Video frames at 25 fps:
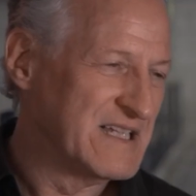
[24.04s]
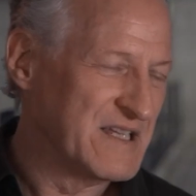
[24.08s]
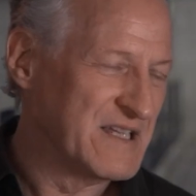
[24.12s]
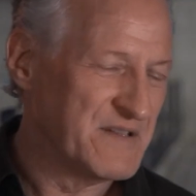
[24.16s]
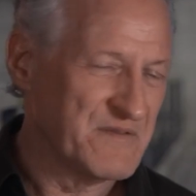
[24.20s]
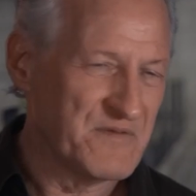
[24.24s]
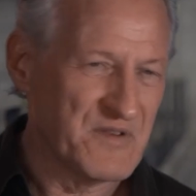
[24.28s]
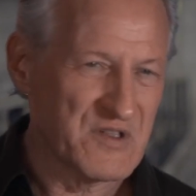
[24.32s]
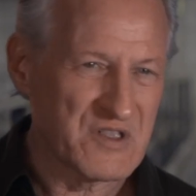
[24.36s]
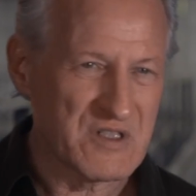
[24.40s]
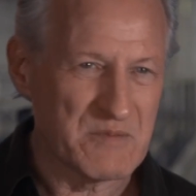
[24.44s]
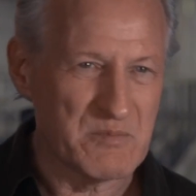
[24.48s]

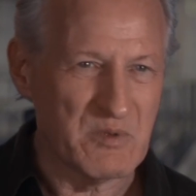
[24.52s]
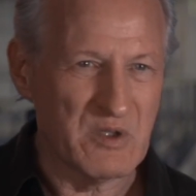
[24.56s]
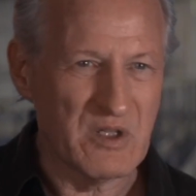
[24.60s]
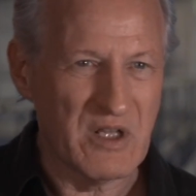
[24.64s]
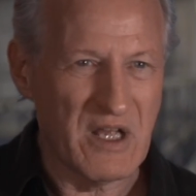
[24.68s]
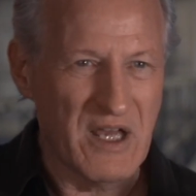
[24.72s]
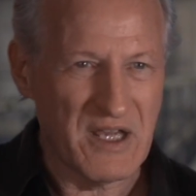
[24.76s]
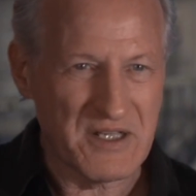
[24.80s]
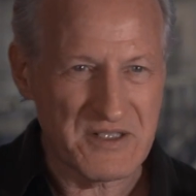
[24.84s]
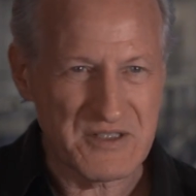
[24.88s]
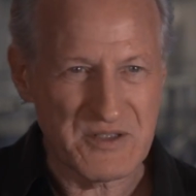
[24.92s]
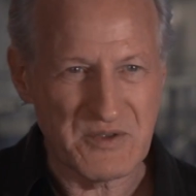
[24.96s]
invisible
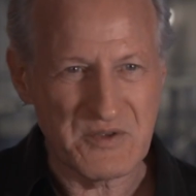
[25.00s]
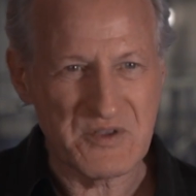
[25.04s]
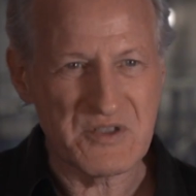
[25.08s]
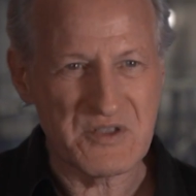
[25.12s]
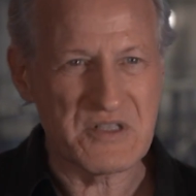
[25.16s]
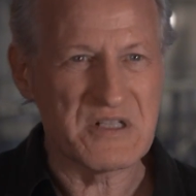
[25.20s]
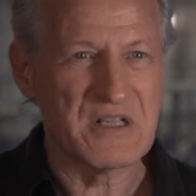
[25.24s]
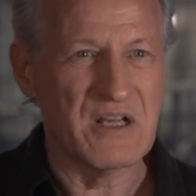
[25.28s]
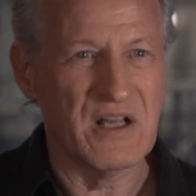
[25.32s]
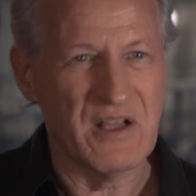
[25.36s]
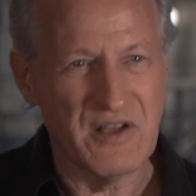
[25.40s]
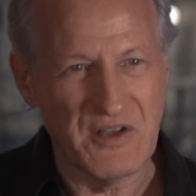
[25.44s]

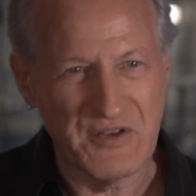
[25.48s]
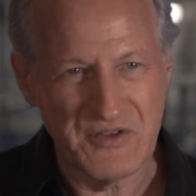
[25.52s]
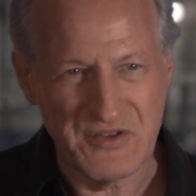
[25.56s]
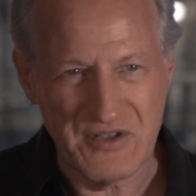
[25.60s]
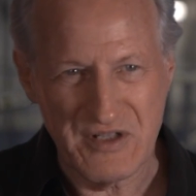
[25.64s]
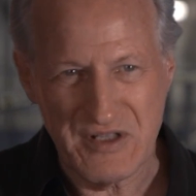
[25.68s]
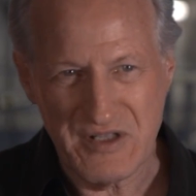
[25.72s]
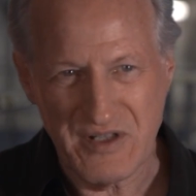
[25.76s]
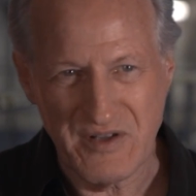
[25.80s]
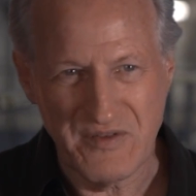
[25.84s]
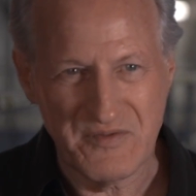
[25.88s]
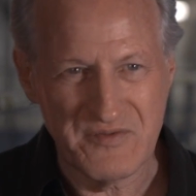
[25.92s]

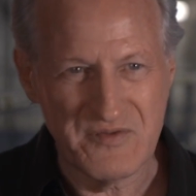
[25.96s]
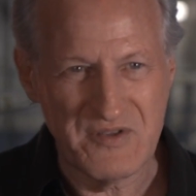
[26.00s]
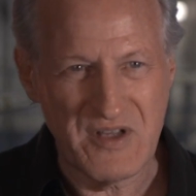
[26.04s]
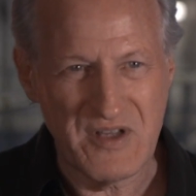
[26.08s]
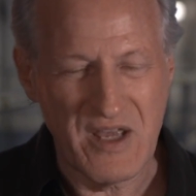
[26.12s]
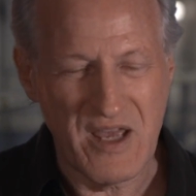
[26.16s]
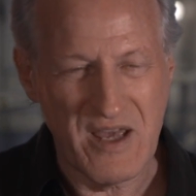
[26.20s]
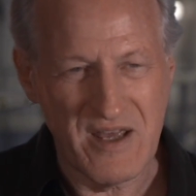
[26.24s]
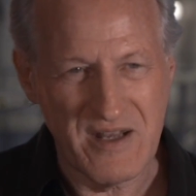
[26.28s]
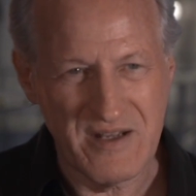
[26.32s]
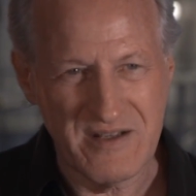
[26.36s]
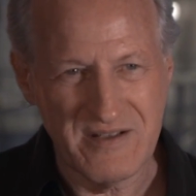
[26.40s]
exoskeleton of
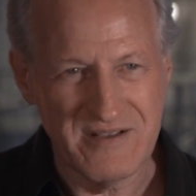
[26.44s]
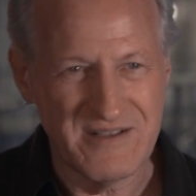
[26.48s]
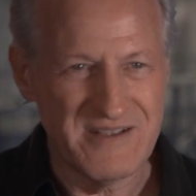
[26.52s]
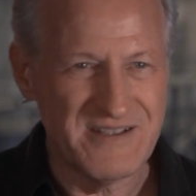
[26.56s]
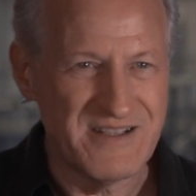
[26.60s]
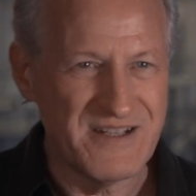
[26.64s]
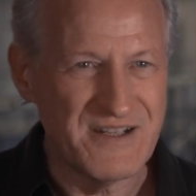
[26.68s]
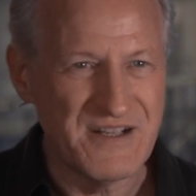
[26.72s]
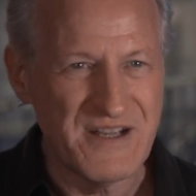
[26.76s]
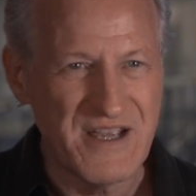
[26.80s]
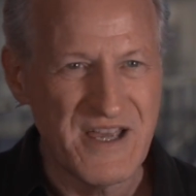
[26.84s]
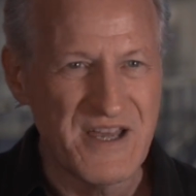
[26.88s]
data
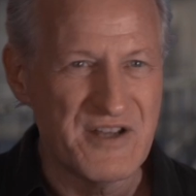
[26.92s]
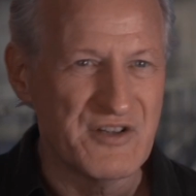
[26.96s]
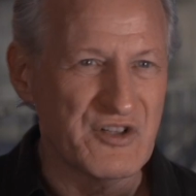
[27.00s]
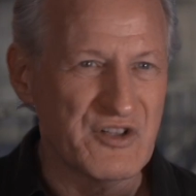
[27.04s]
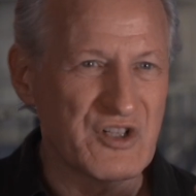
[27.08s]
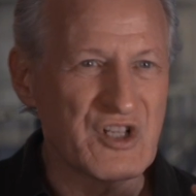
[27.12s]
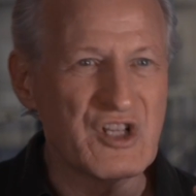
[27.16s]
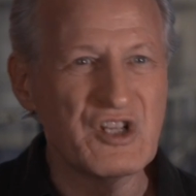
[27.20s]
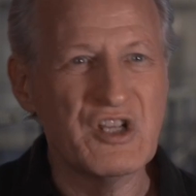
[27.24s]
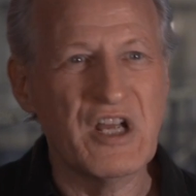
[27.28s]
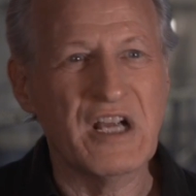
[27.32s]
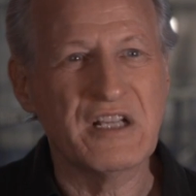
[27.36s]
and
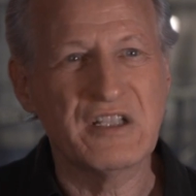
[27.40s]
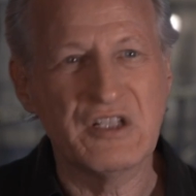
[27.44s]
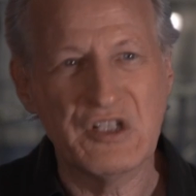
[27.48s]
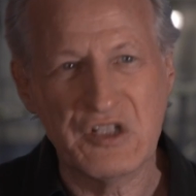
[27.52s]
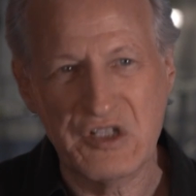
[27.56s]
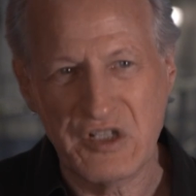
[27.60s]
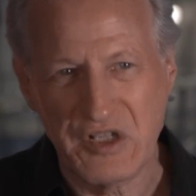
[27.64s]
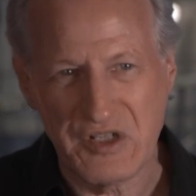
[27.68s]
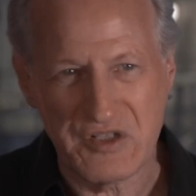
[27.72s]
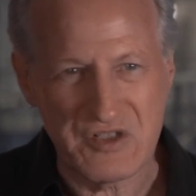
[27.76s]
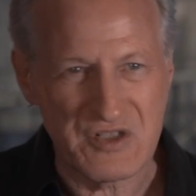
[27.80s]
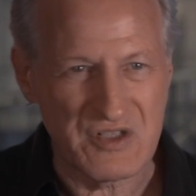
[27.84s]

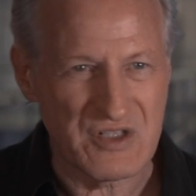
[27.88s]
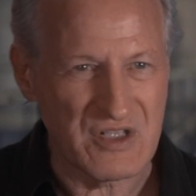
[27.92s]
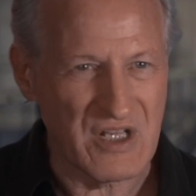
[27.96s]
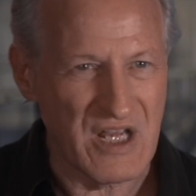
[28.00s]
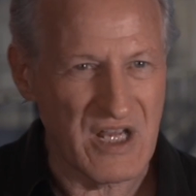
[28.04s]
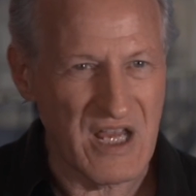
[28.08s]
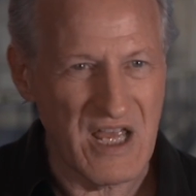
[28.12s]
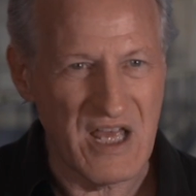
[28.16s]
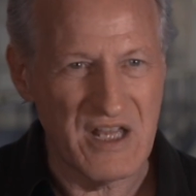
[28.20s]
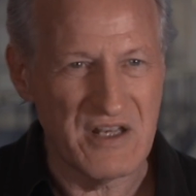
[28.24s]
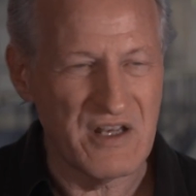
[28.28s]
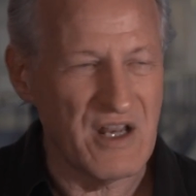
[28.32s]
interconnectedness,
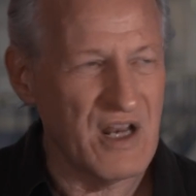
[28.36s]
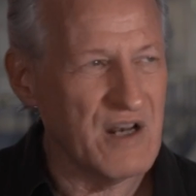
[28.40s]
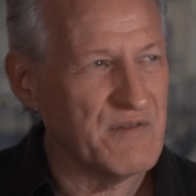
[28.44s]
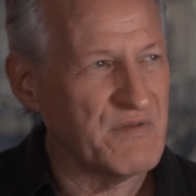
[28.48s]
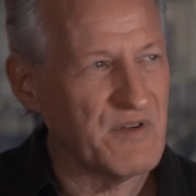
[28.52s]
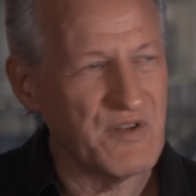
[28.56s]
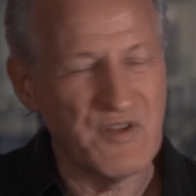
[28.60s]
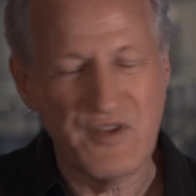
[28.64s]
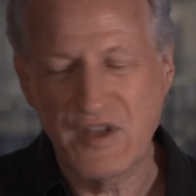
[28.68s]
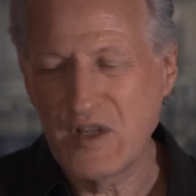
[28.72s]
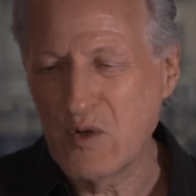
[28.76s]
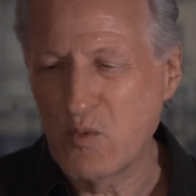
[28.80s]
and
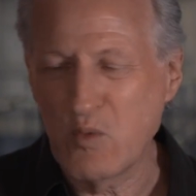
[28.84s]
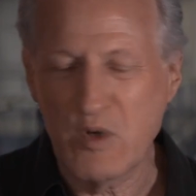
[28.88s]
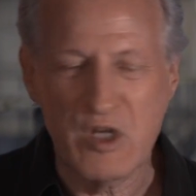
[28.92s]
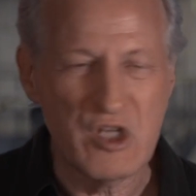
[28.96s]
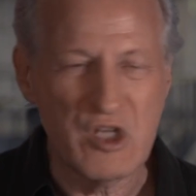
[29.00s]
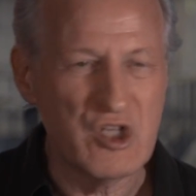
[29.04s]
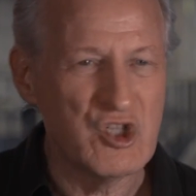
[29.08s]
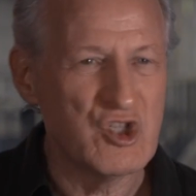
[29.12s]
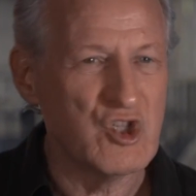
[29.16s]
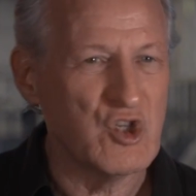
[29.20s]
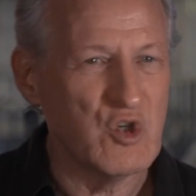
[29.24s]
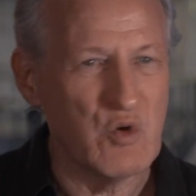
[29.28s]
everything
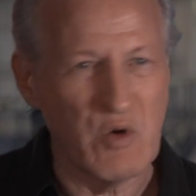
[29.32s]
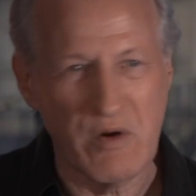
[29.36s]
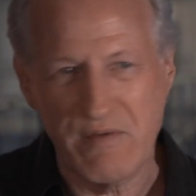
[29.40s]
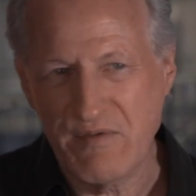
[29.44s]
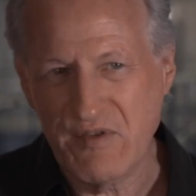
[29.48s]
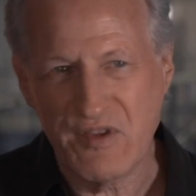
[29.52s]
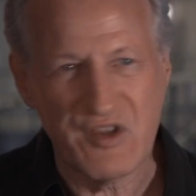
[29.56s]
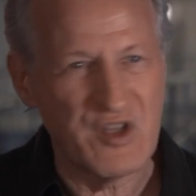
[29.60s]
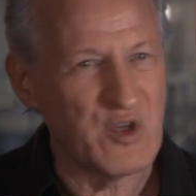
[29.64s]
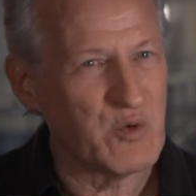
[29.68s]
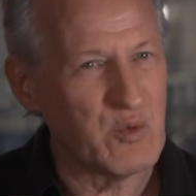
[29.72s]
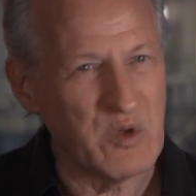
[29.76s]
we do,
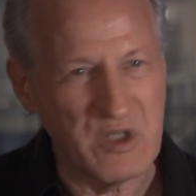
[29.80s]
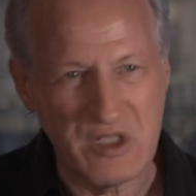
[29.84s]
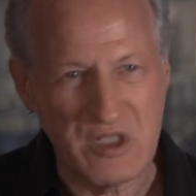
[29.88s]
everything